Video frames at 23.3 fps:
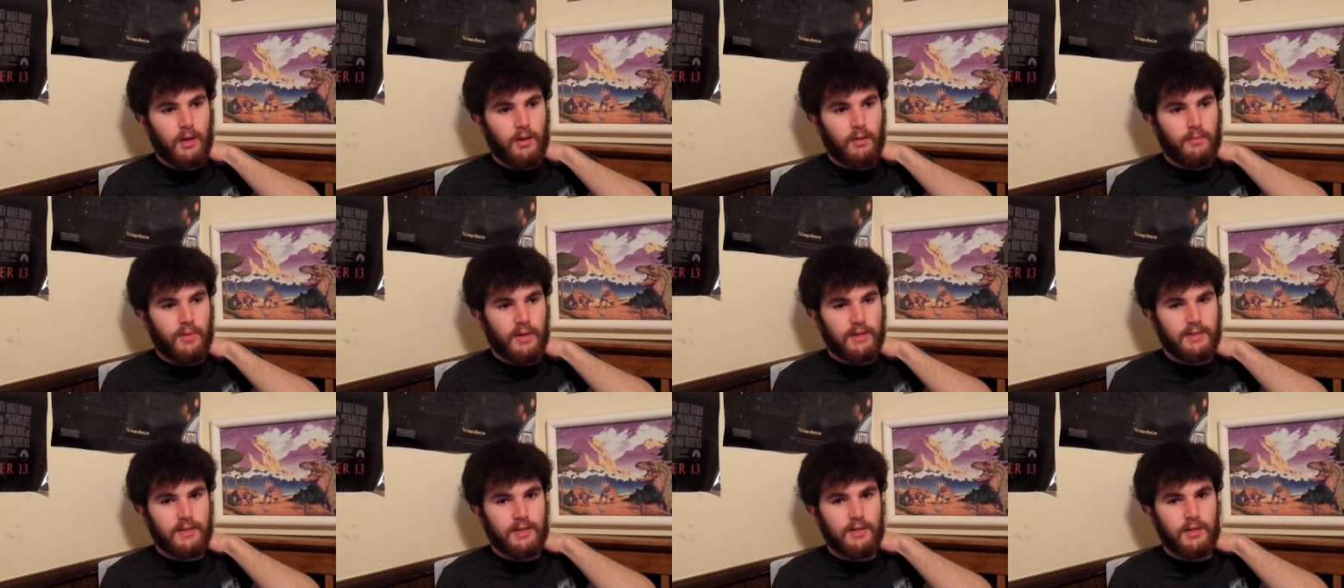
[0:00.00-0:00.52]

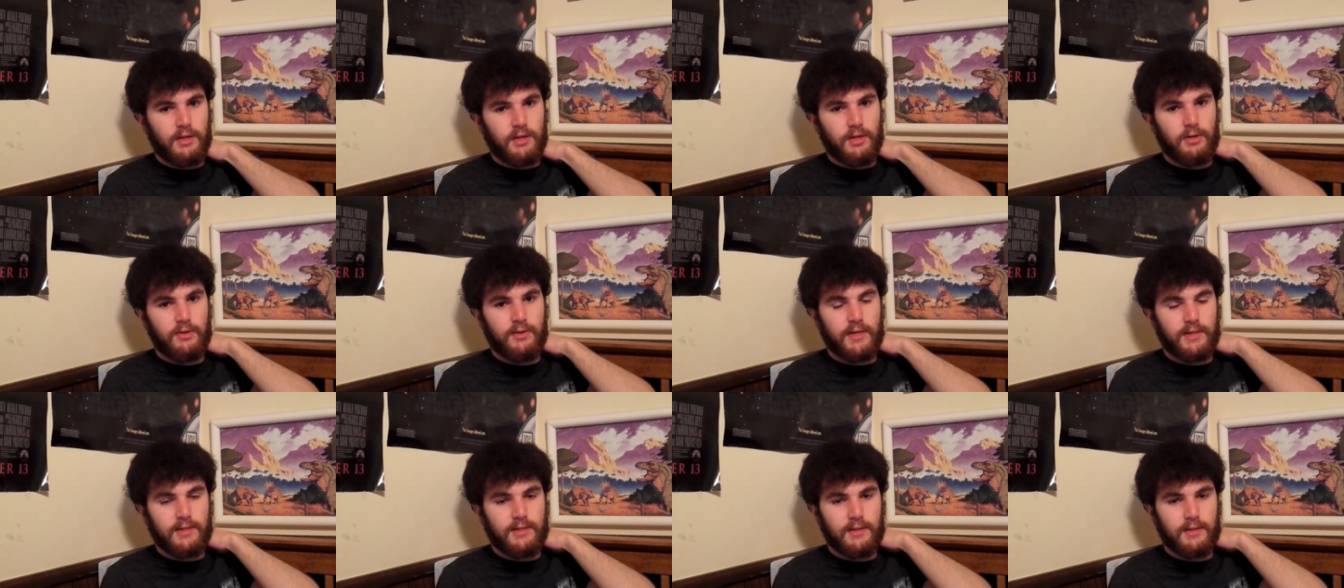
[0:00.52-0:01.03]
basically you
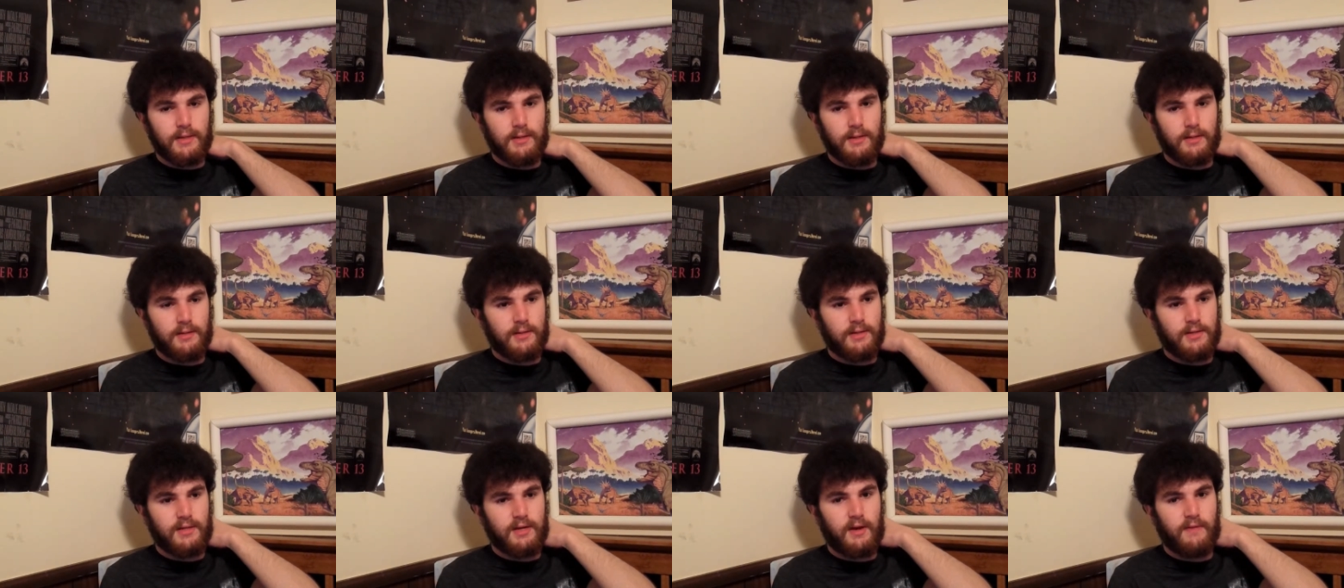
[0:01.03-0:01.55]
get to
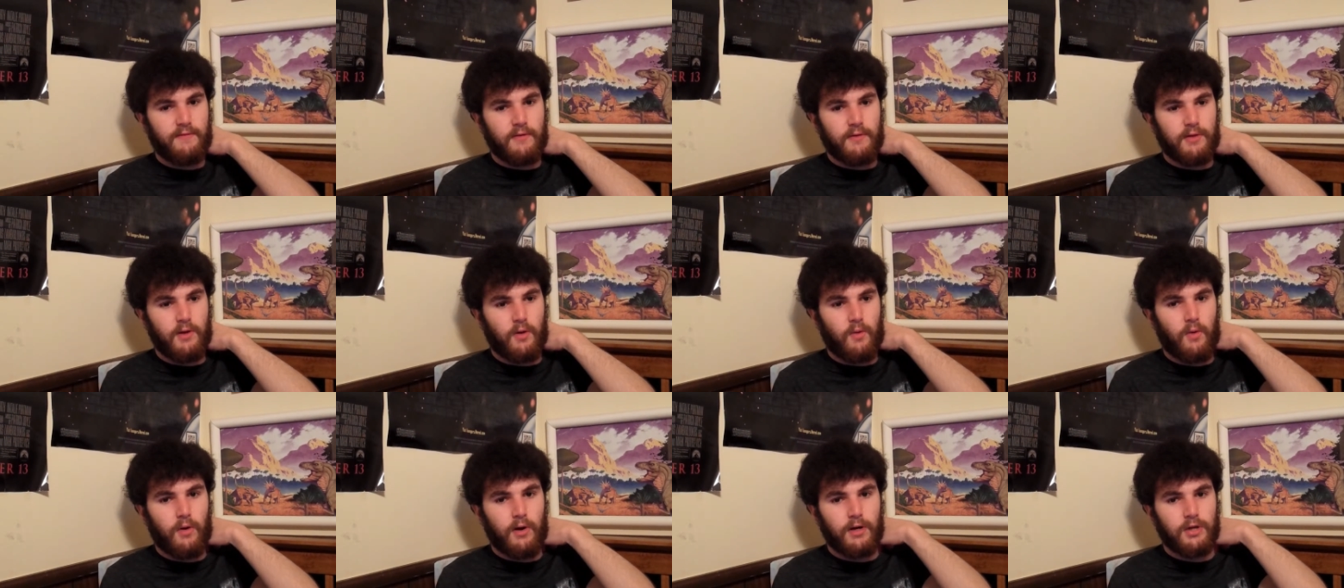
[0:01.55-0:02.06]
discover the
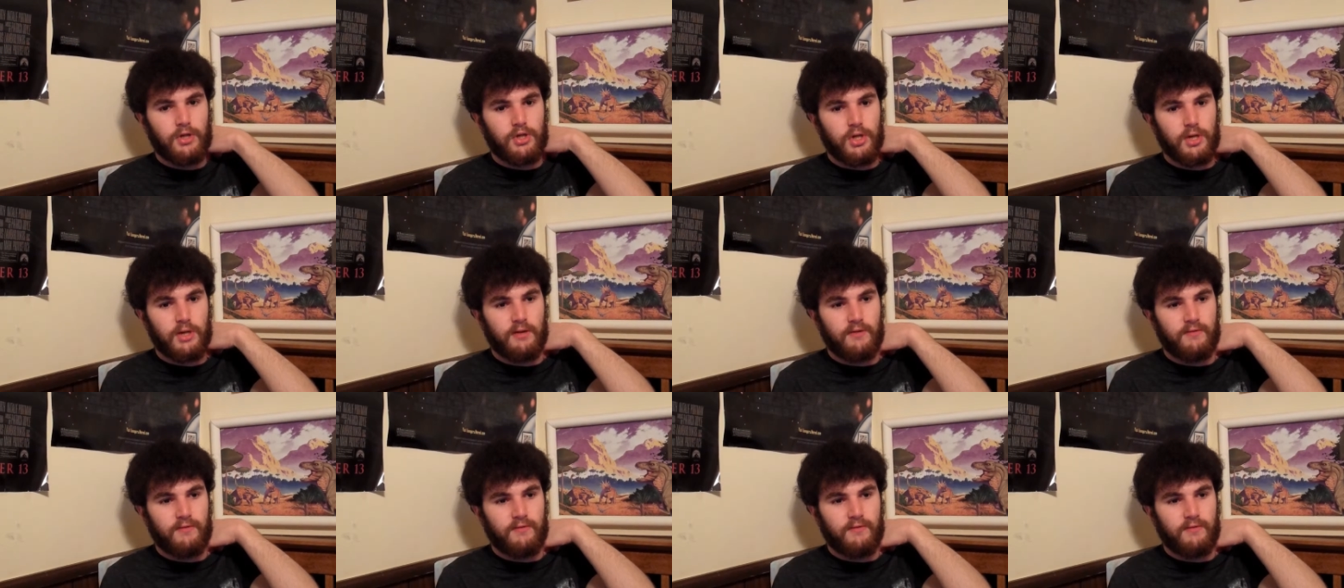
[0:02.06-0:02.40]
origin